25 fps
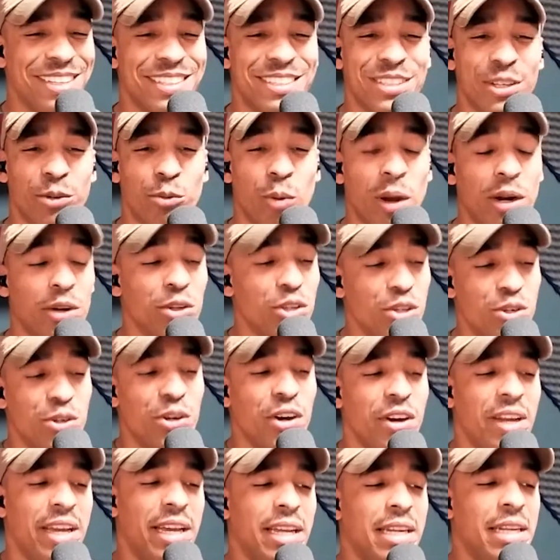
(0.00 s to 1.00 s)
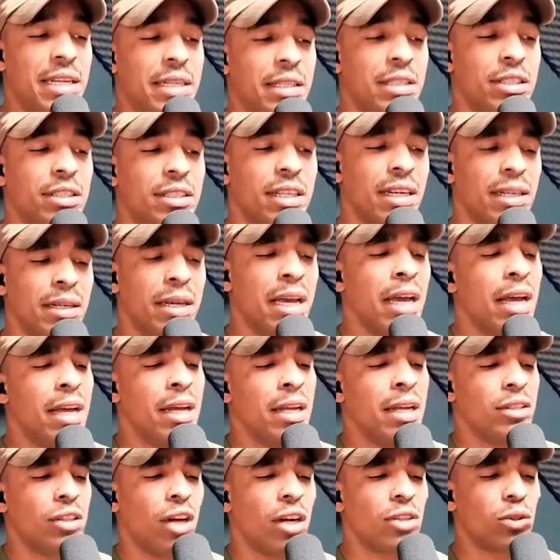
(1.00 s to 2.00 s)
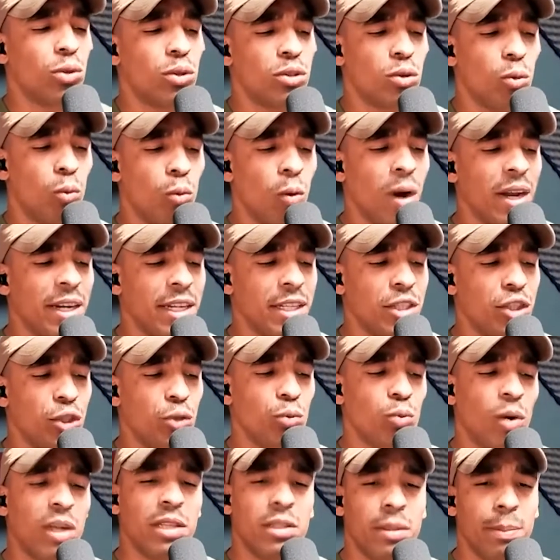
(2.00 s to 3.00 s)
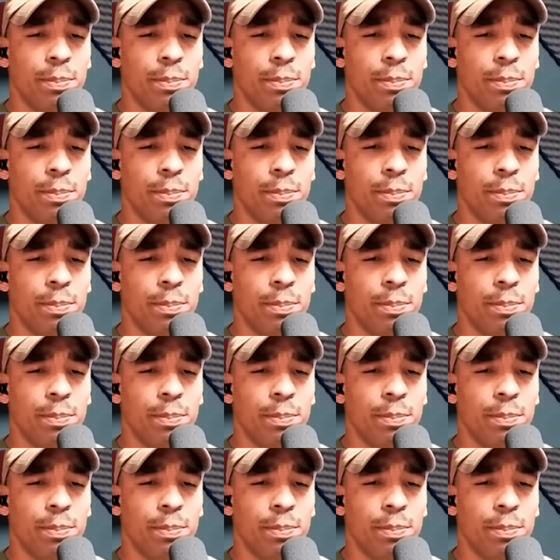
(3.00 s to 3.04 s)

So why don't you go ahead and just kind of talk to us. Why did you write the